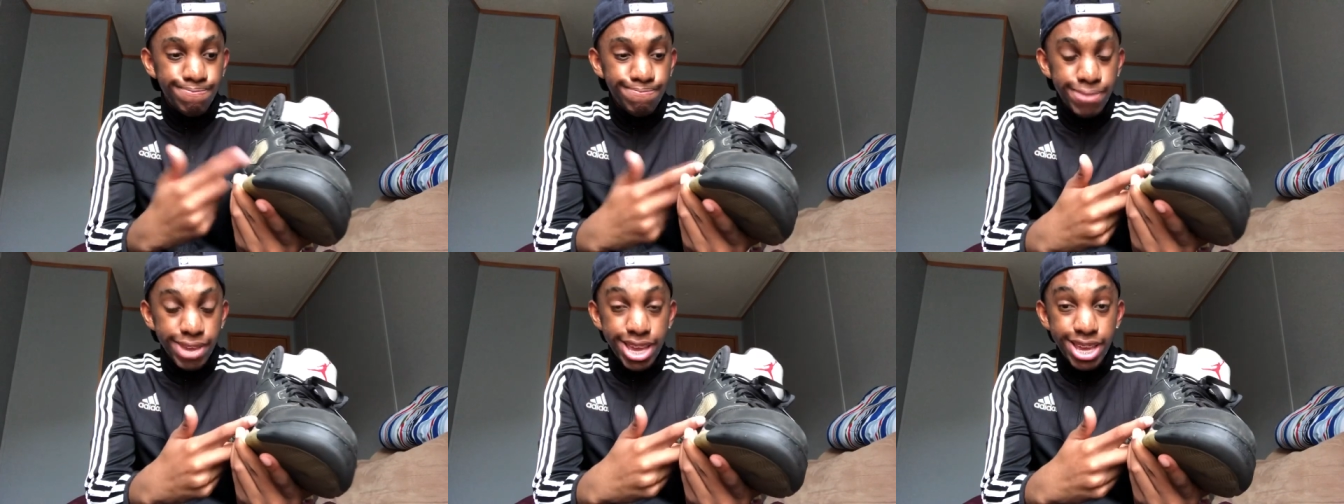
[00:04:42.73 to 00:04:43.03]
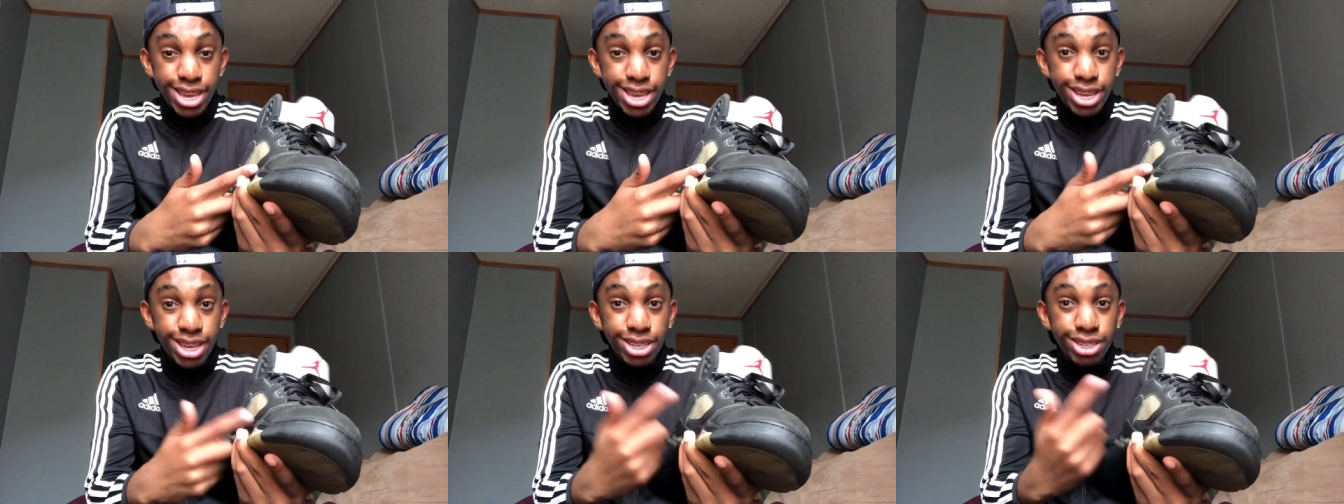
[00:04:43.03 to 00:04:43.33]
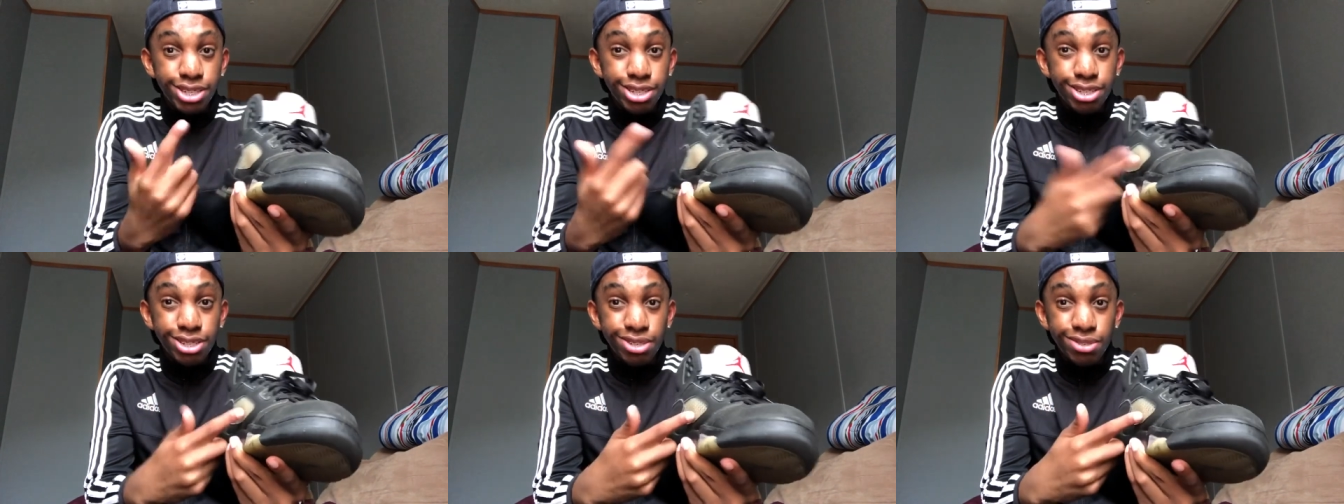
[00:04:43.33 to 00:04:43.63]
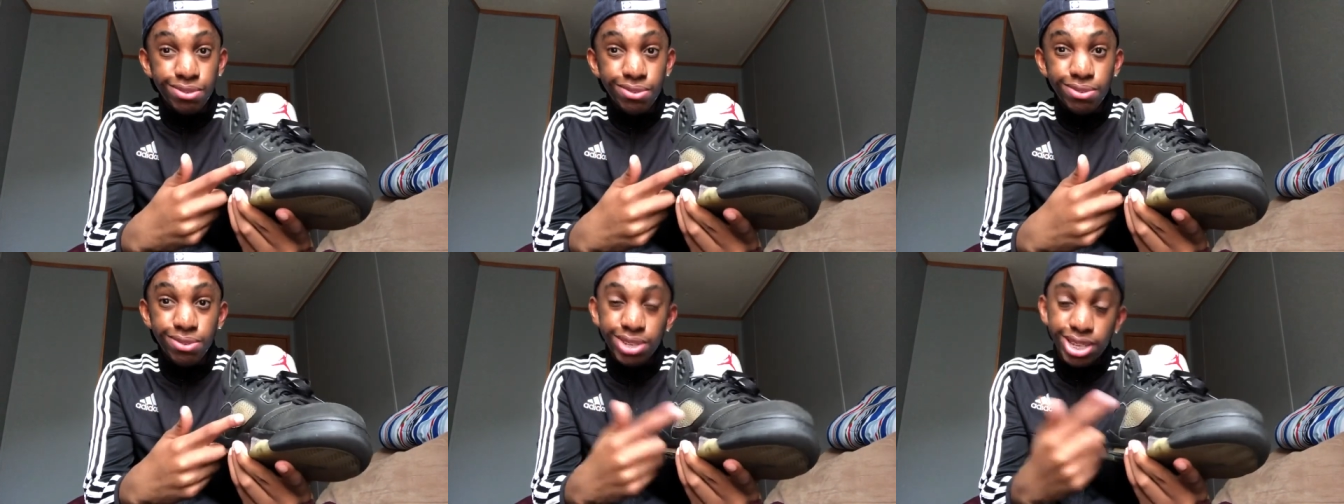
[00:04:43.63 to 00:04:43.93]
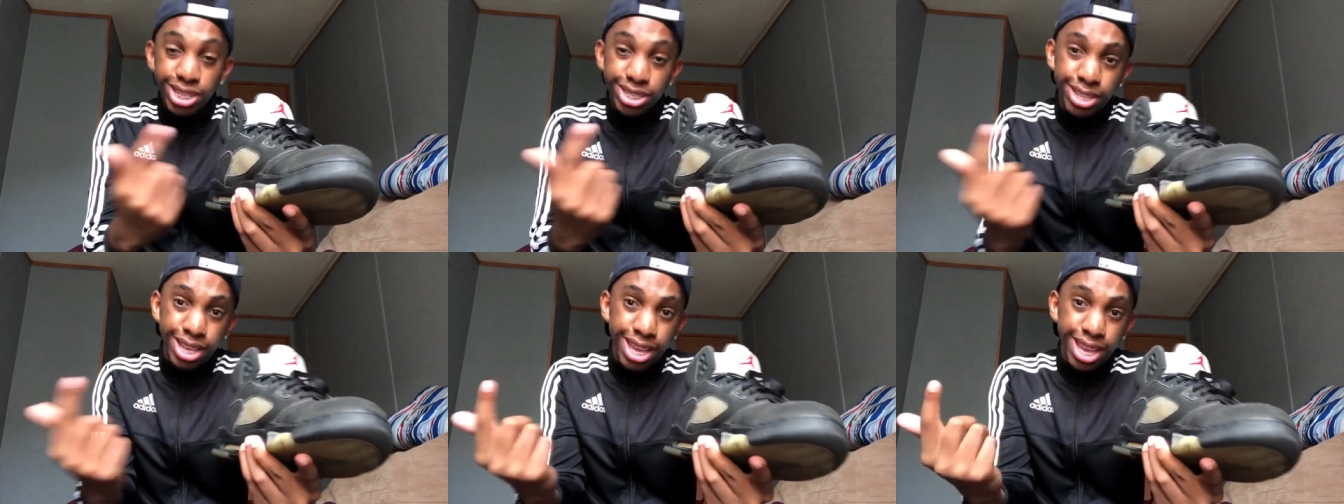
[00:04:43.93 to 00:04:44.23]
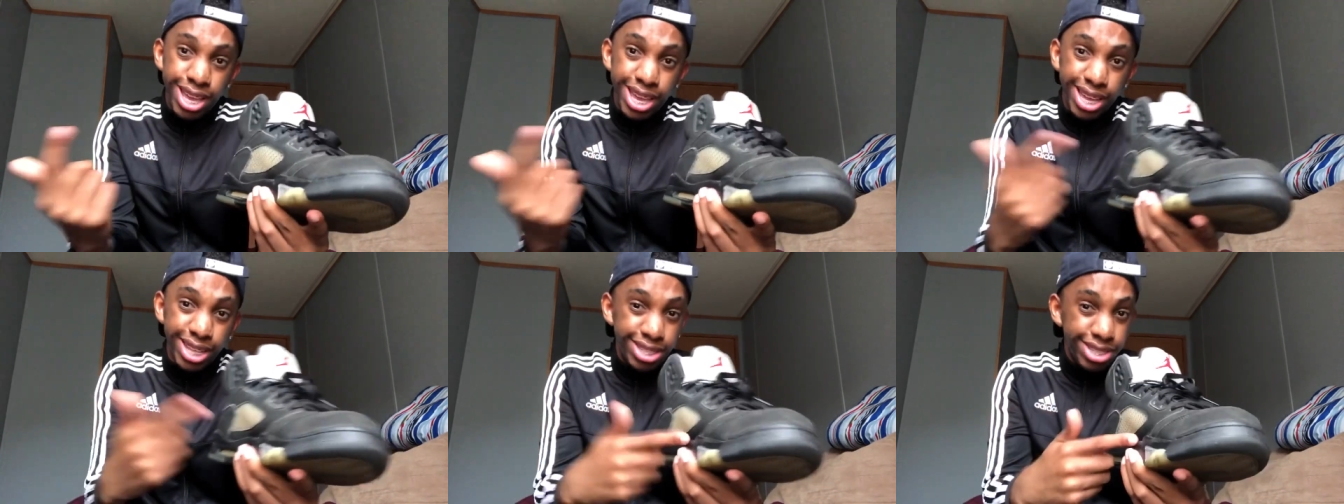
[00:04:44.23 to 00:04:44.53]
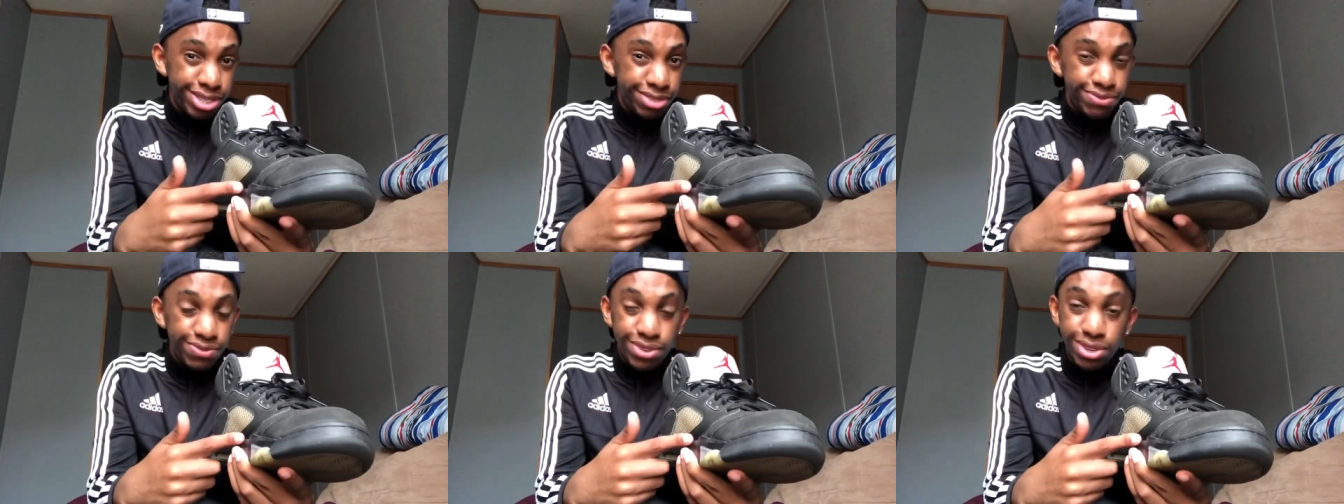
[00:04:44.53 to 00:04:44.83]
bad shoe because I had
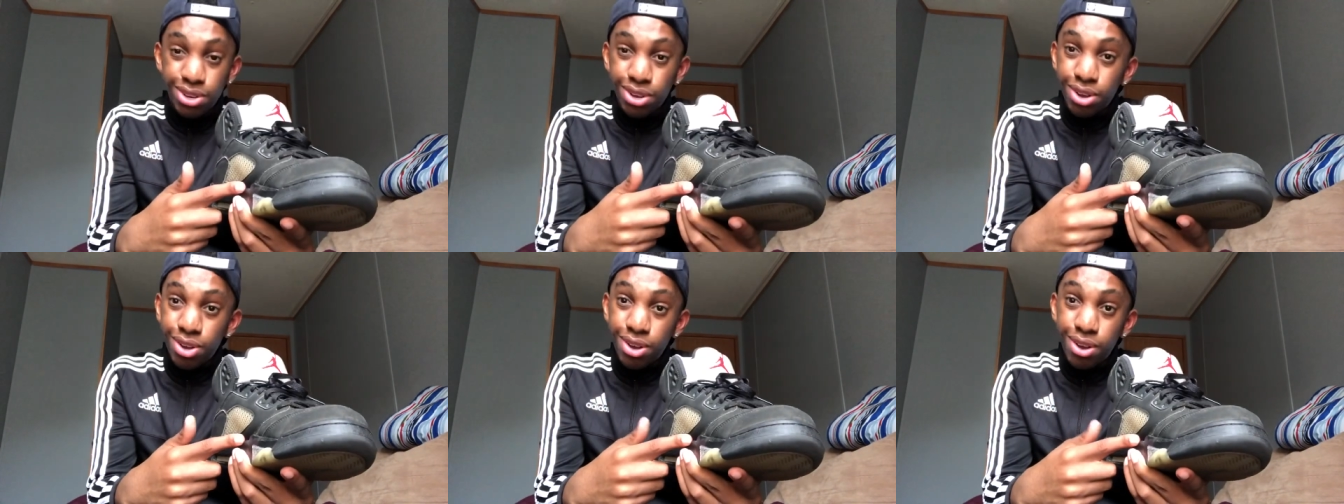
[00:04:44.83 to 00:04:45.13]
this for